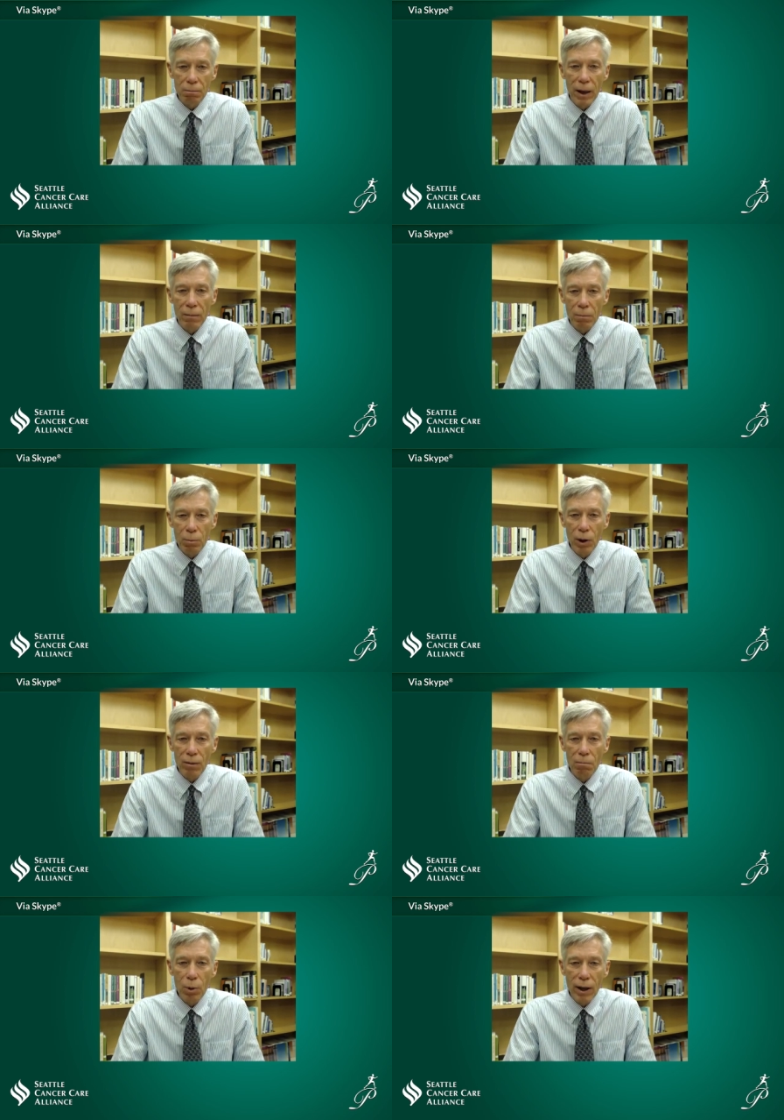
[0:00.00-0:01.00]
and
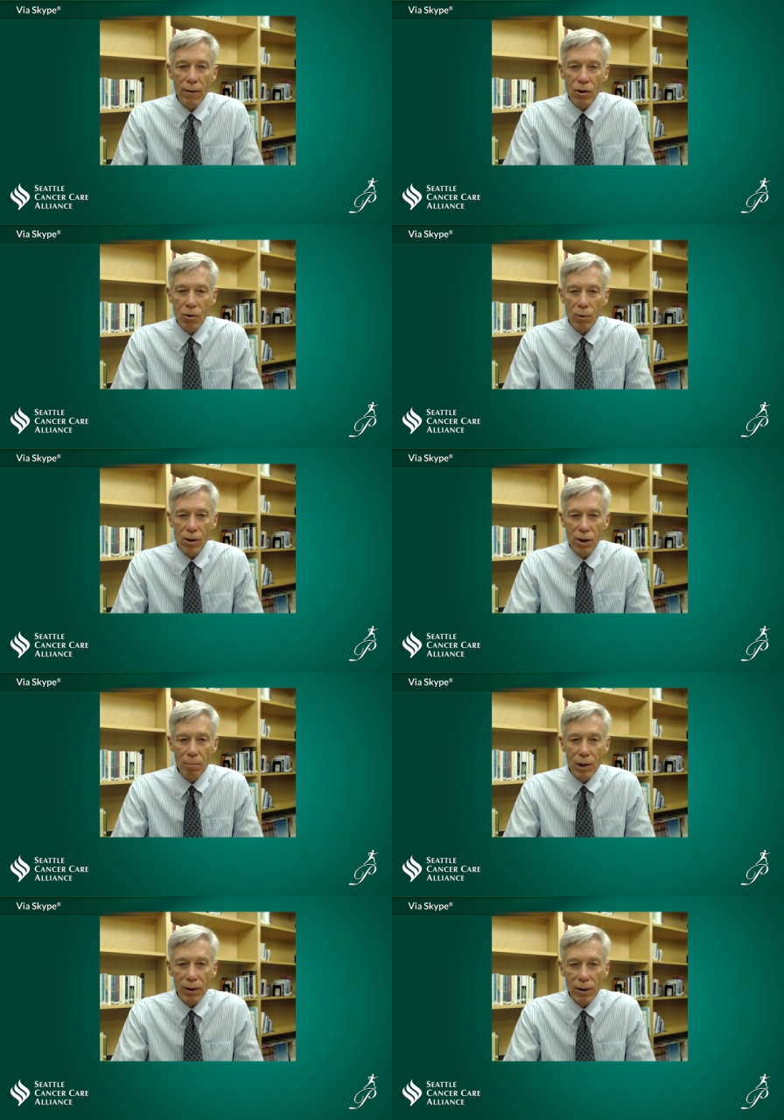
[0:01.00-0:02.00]
put, put in this
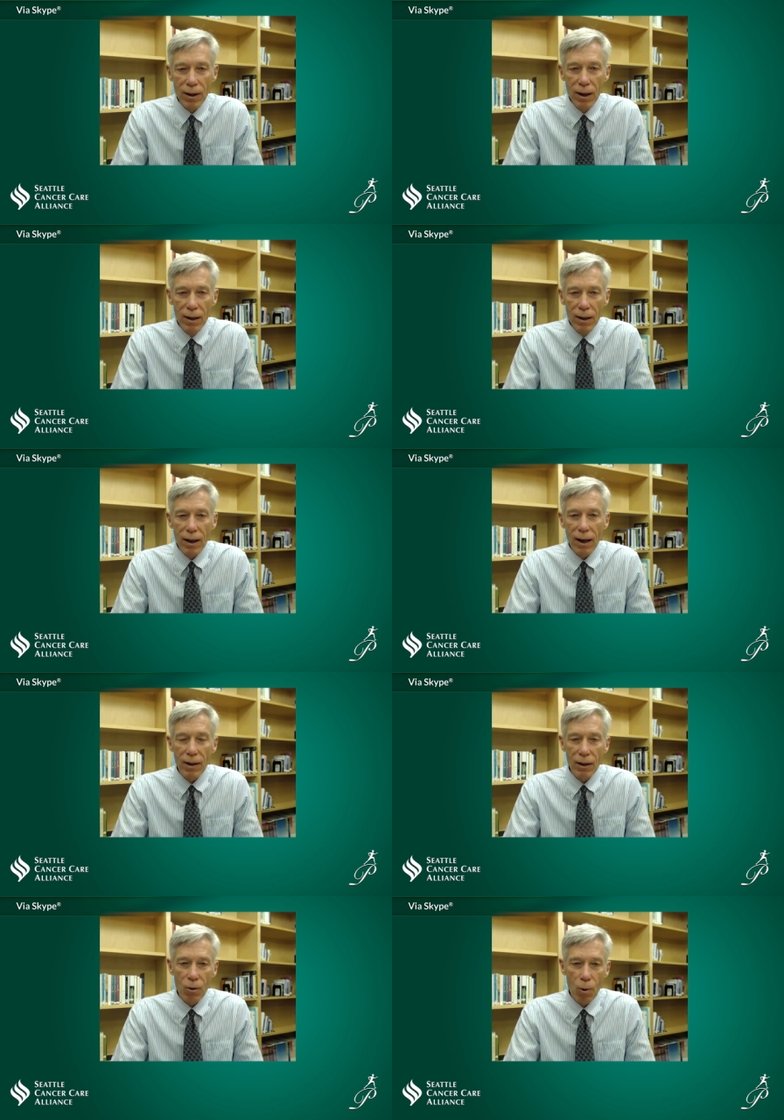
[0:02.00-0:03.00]
receptor and
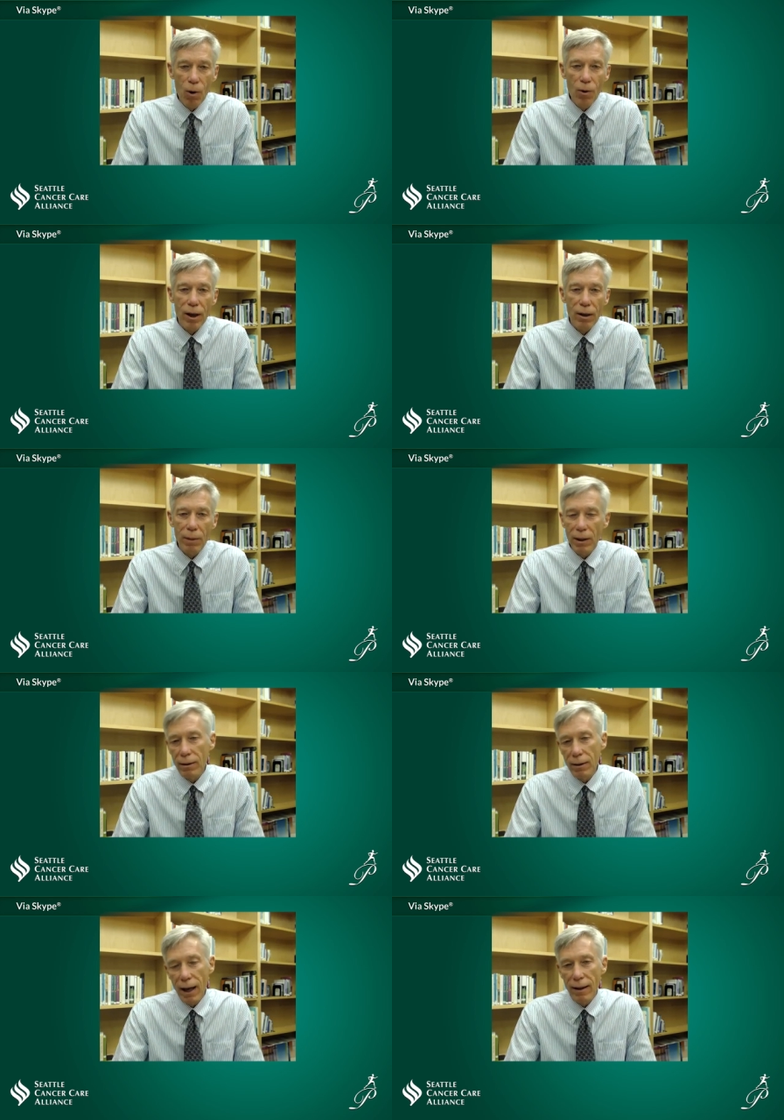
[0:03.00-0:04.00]
then grow them and,
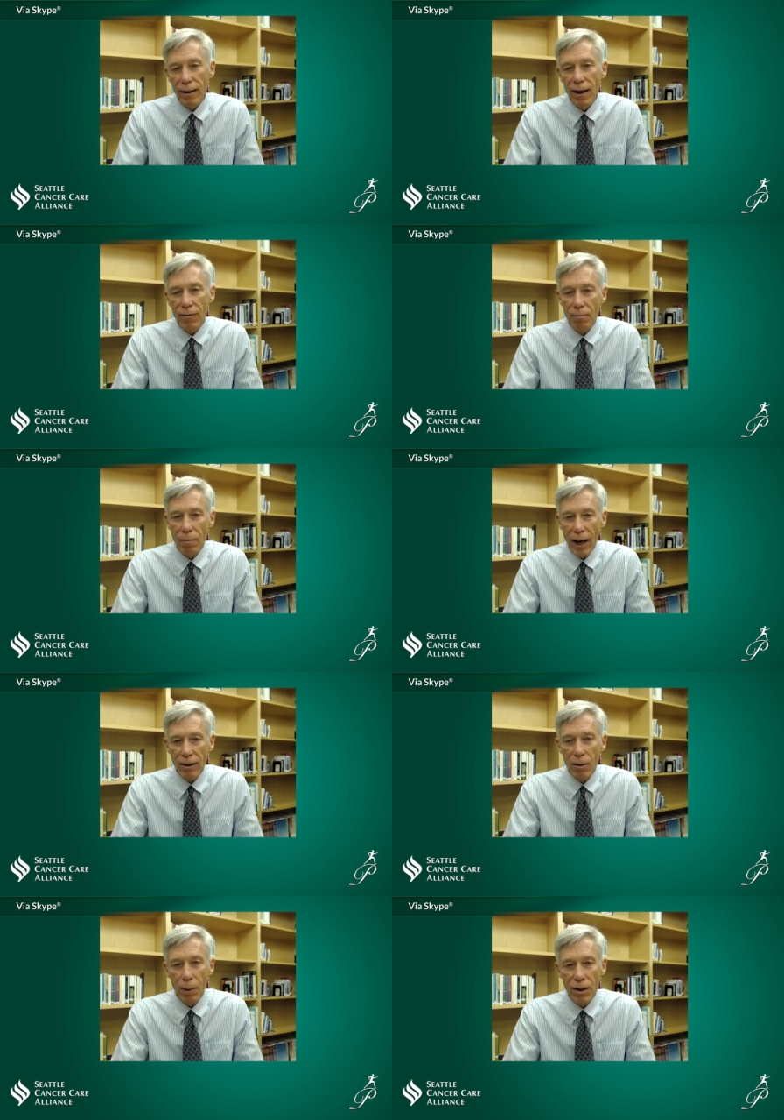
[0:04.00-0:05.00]
and then give them back
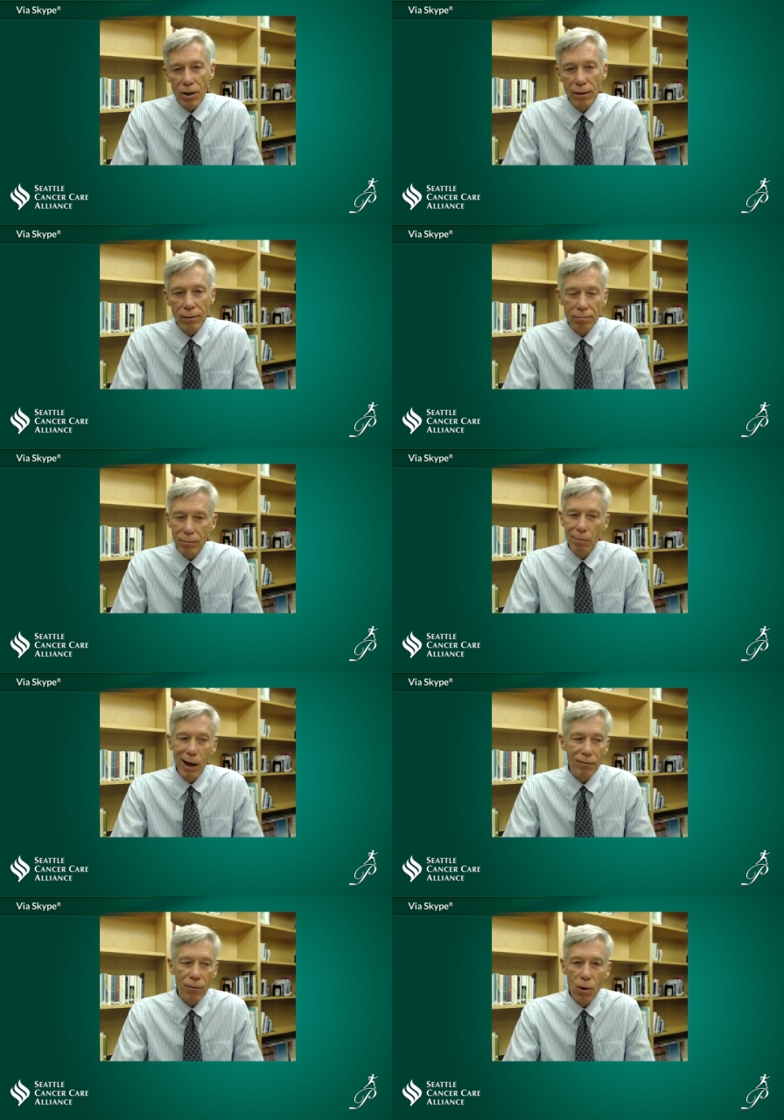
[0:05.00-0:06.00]
to the patient
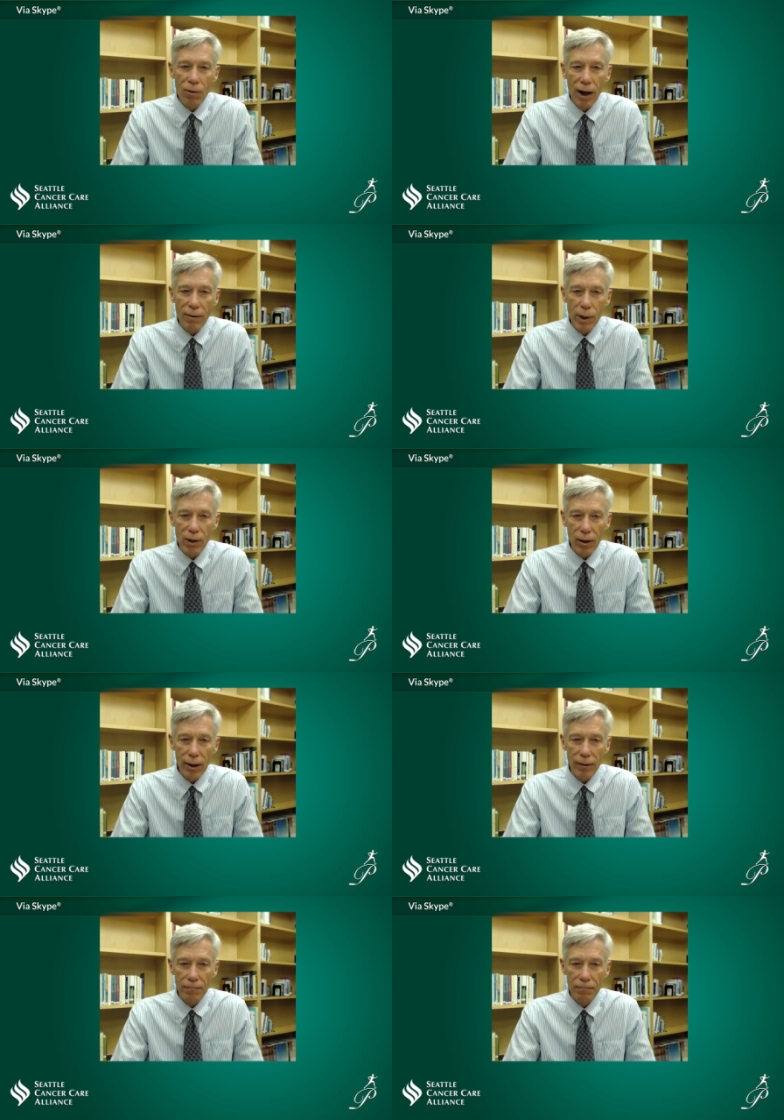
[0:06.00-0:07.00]
about four or five weeks
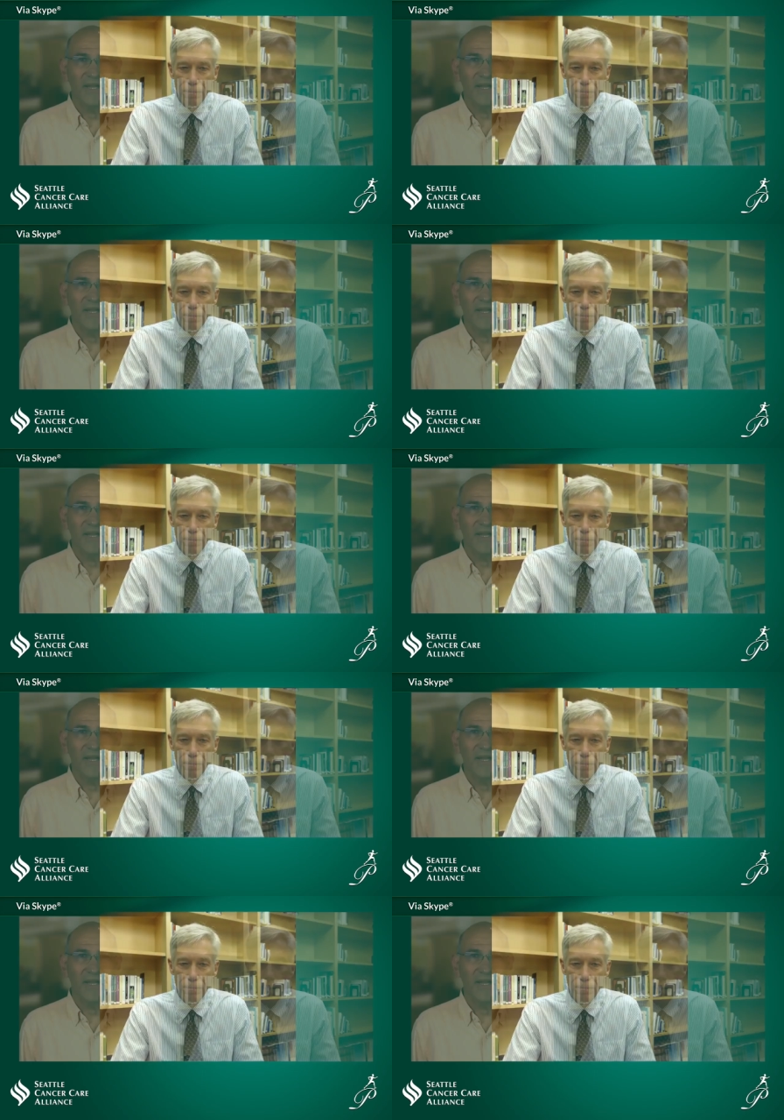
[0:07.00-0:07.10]
later.